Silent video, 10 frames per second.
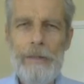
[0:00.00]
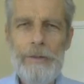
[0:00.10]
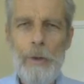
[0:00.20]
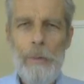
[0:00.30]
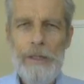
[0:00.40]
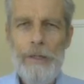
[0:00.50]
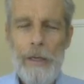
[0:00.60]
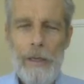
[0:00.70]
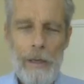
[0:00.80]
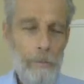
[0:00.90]
so much
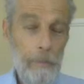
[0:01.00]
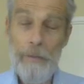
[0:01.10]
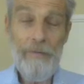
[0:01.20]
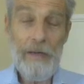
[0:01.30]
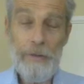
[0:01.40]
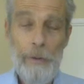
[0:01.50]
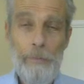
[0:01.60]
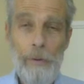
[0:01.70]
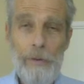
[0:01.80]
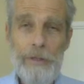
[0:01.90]
blood vessel
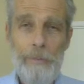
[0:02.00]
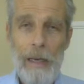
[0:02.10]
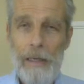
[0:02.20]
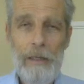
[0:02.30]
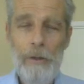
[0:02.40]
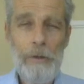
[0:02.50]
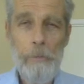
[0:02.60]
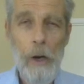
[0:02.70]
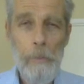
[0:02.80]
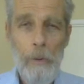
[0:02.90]
had burst, my leg
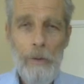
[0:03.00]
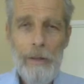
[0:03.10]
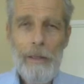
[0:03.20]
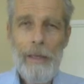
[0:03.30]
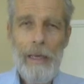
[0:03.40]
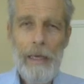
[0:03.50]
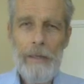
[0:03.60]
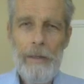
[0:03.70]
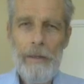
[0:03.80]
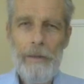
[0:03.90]
looked purple,
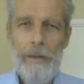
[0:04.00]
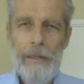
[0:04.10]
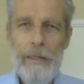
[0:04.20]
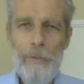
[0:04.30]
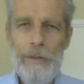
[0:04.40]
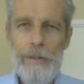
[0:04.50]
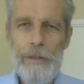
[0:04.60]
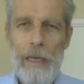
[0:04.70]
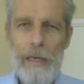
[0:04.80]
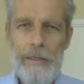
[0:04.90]
and the knee was the
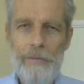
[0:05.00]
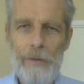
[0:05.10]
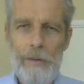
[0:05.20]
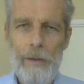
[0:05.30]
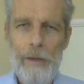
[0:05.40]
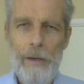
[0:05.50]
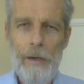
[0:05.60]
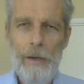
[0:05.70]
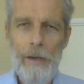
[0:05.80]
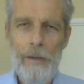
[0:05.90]
size of
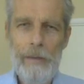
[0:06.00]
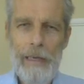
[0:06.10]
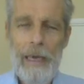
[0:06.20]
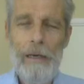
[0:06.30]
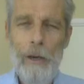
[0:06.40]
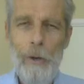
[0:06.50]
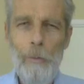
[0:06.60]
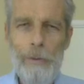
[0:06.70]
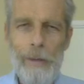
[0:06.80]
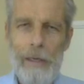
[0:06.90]
a
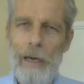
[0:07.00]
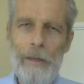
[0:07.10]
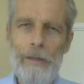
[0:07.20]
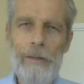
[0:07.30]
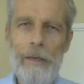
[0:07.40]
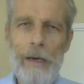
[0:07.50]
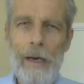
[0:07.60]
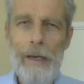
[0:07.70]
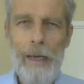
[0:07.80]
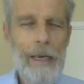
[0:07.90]
cantaloupe, and I'm a little
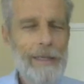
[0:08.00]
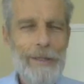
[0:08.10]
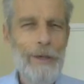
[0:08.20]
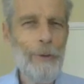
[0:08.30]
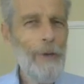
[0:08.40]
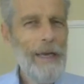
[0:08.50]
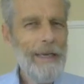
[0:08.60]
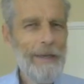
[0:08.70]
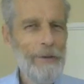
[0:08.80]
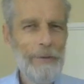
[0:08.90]
guy, so
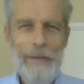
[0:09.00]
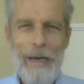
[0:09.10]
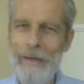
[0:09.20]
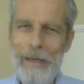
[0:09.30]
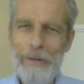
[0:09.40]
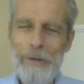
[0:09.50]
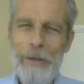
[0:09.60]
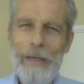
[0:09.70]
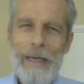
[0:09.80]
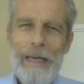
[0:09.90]
not
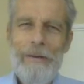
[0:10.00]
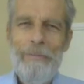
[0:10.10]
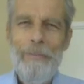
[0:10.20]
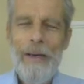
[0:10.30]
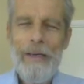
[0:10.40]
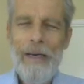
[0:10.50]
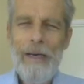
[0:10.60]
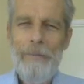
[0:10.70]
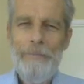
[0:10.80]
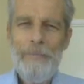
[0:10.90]
good.
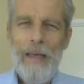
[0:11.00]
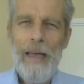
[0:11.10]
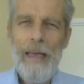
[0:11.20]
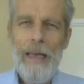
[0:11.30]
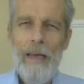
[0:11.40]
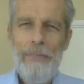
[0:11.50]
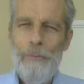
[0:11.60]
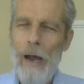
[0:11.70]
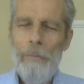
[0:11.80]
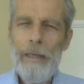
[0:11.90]
But
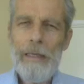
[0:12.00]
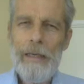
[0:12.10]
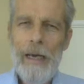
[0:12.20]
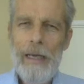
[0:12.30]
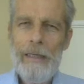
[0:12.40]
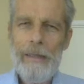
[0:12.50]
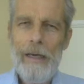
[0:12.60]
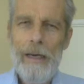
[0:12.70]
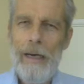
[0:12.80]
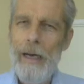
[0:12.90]
throbbing at night,
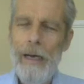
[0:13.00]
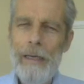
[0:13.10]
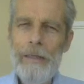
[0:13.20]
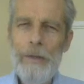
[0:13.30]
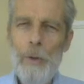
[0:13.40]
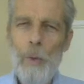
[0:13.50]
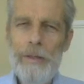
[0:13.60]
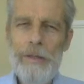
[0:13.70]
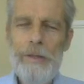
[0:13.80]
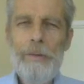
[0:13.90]
I didn't know
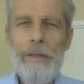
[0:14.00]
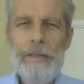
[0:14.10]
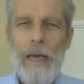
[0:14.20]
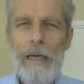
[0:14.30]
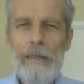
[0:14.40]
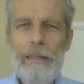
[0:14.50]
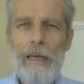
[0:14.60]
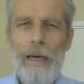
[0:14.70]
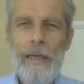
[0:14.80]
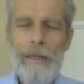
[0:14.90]
what to do exactly.
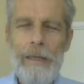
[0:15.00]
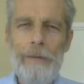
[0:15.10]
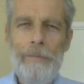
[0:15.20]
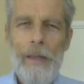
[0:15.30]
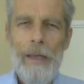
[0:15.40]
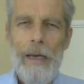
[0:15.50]
And